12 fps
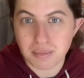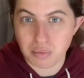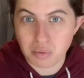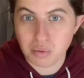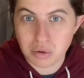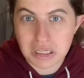
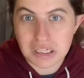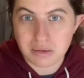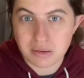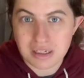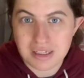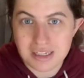really,
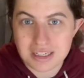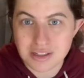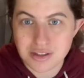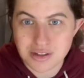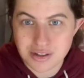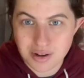really need it
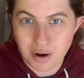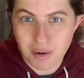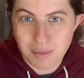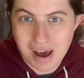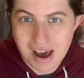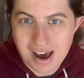so
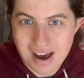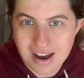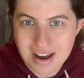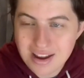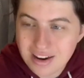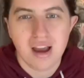
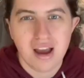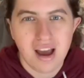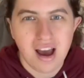bad.